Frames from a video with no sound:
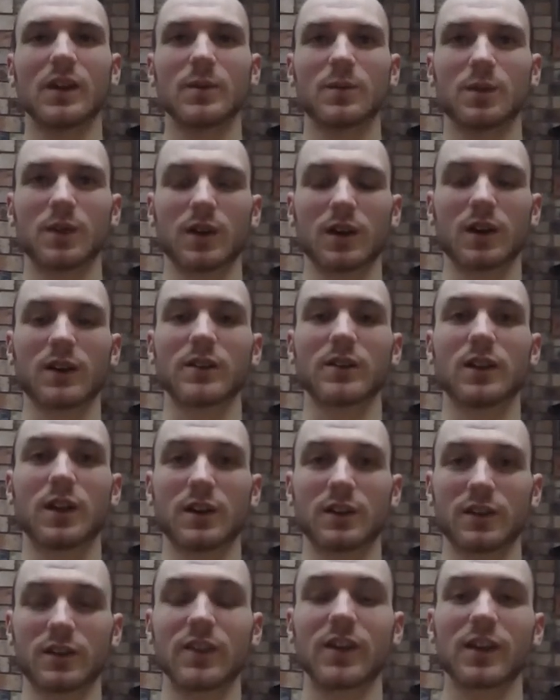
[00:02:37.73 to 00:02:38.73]
but
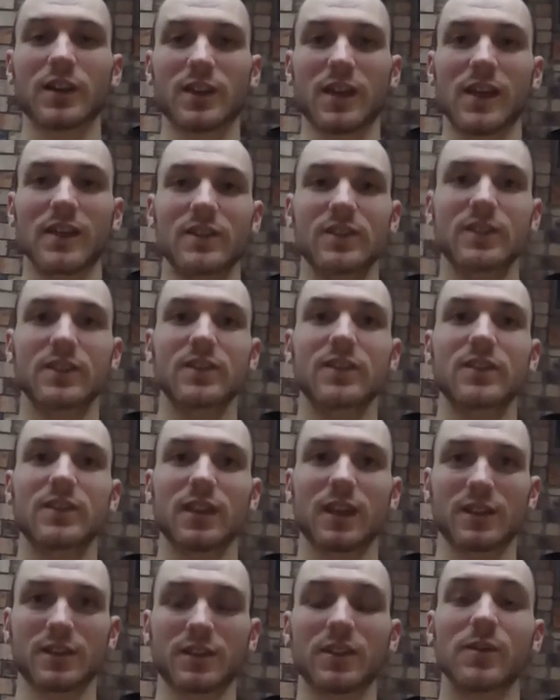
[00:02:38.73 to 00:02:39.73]
I'd say that's
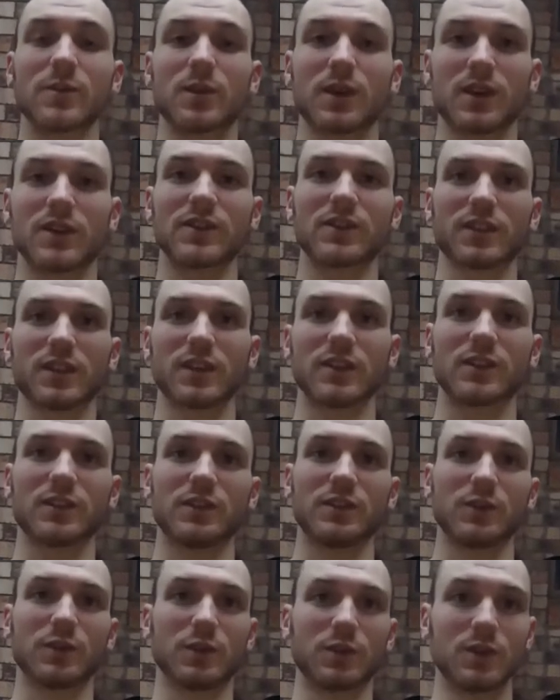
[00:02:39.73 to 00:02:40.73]
the best thing to
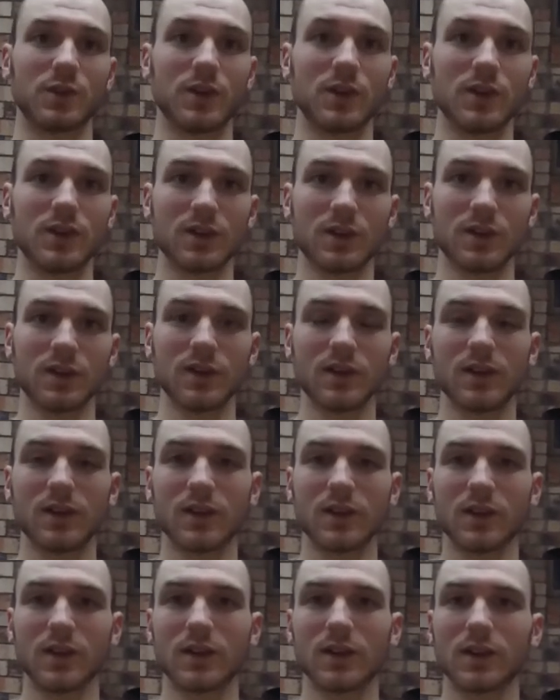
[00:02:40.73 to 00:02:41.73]
do,
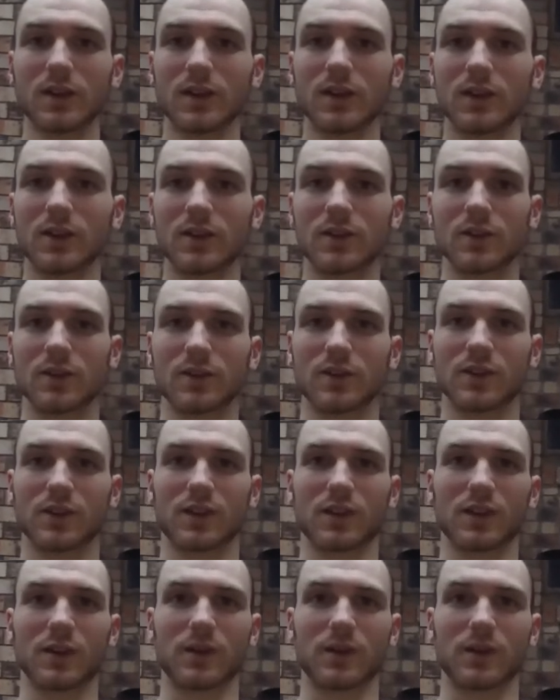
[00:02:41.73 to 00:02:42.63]
because